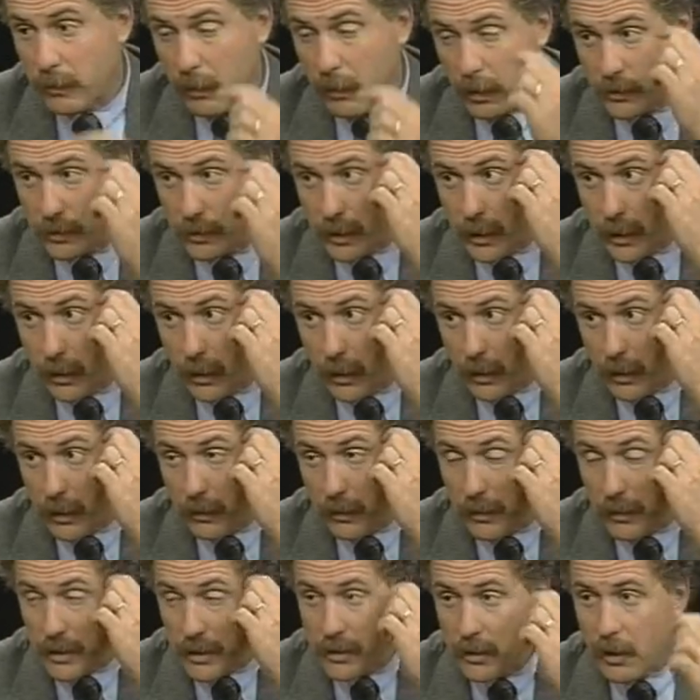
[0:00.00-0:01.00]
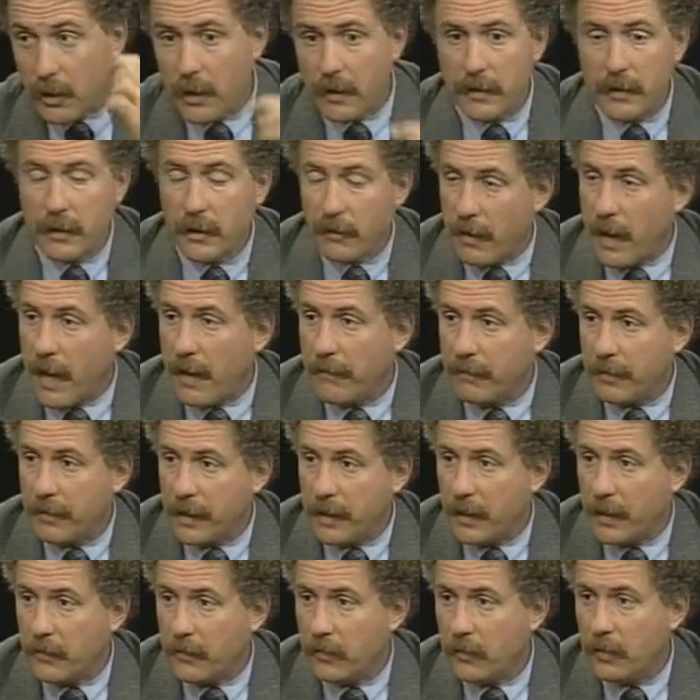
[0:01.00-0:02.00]
of all, for Marcia Clark and Chris Darden, they're
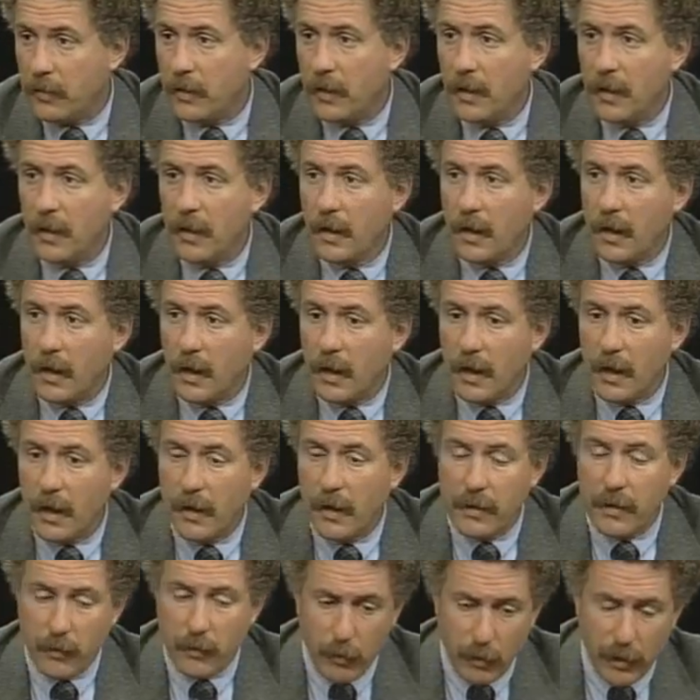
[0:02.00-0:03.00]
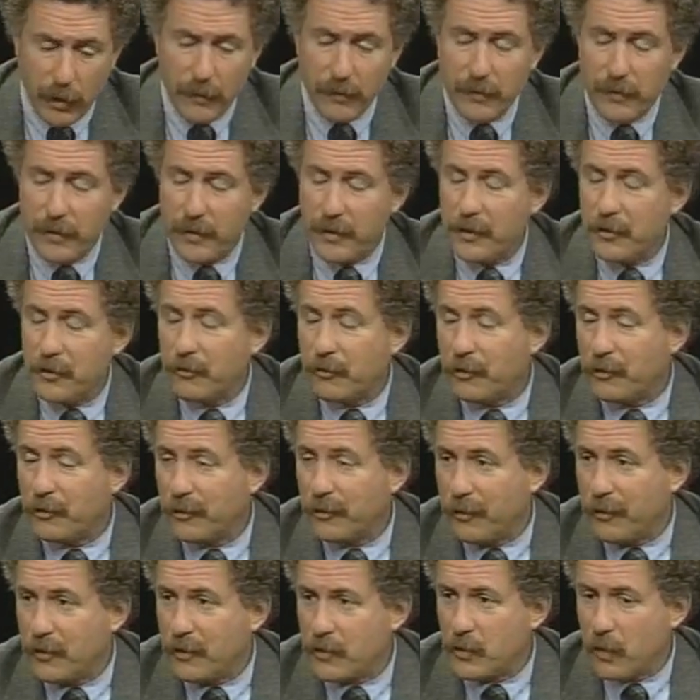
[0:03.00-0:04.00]
advocates. They're working for the
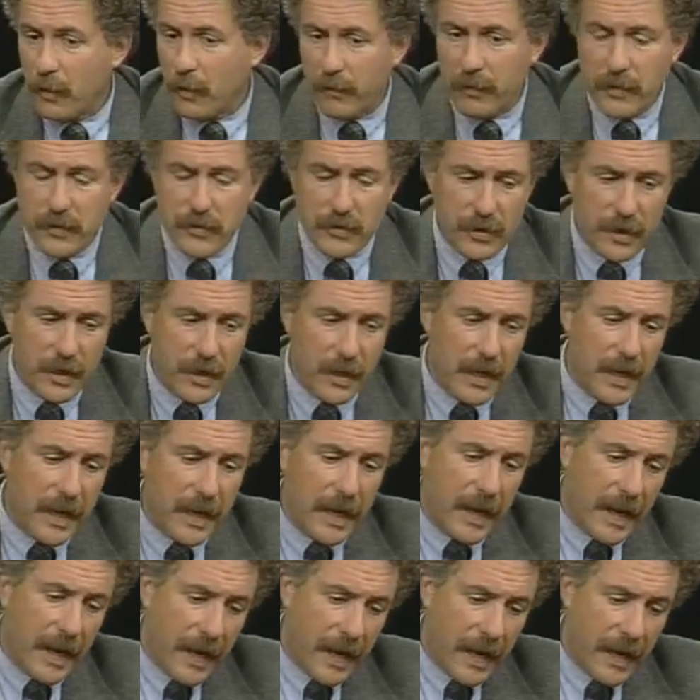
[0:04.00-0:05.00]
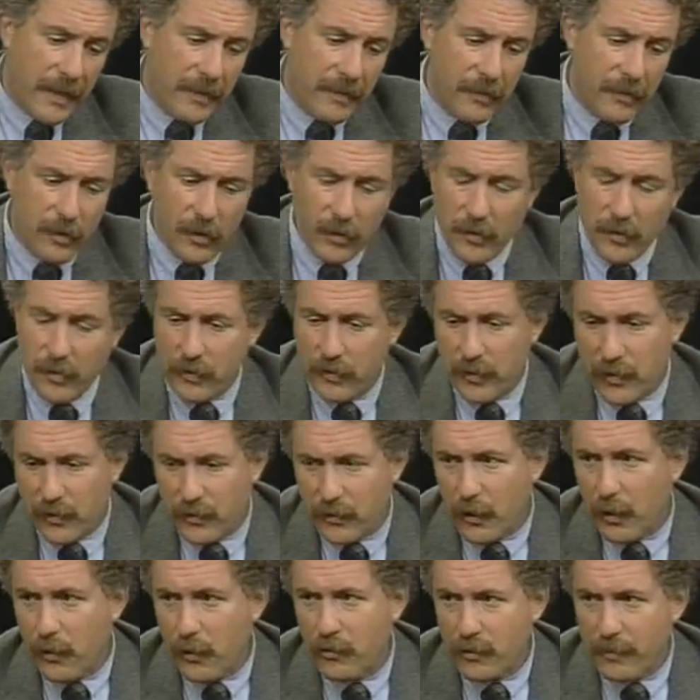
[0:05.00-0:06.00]
district attorney's office. And, you know,
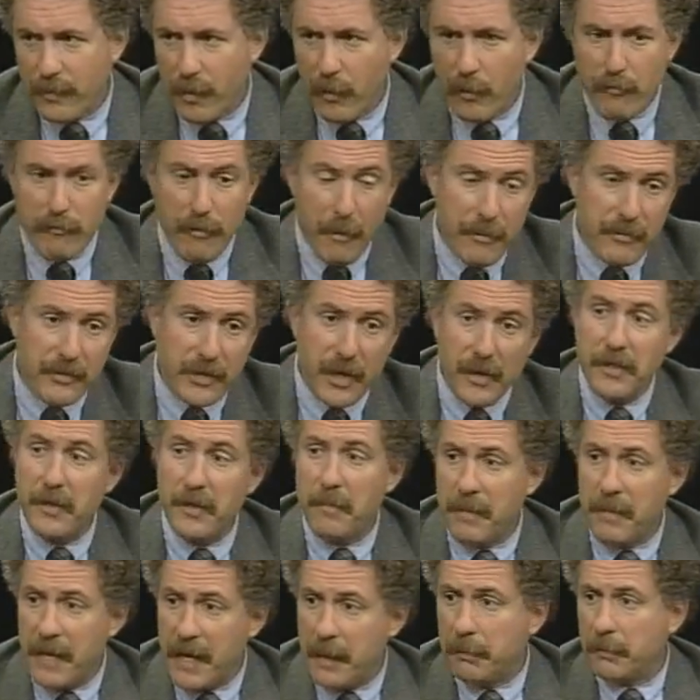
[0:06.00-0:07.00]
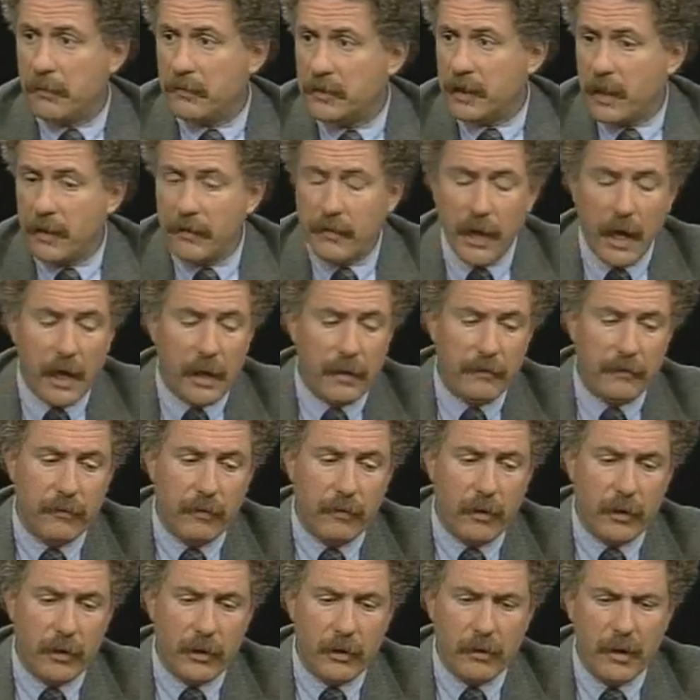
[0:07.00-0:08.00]
this notion that we represent the people of the state of
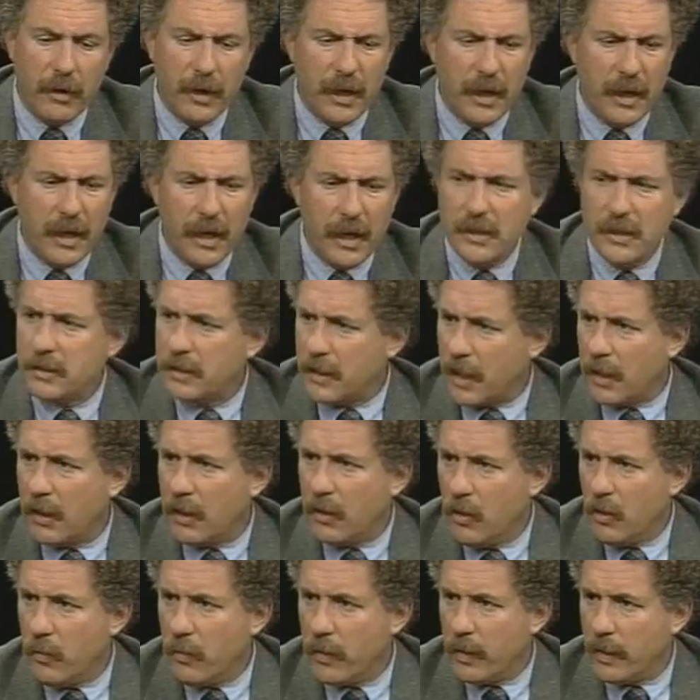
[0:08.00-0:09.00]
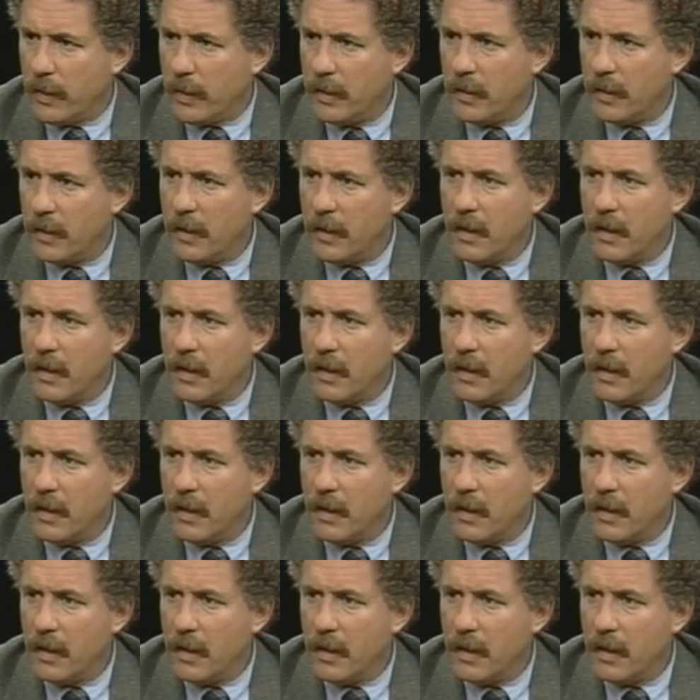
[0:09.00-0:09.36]
California is a lot of hooey.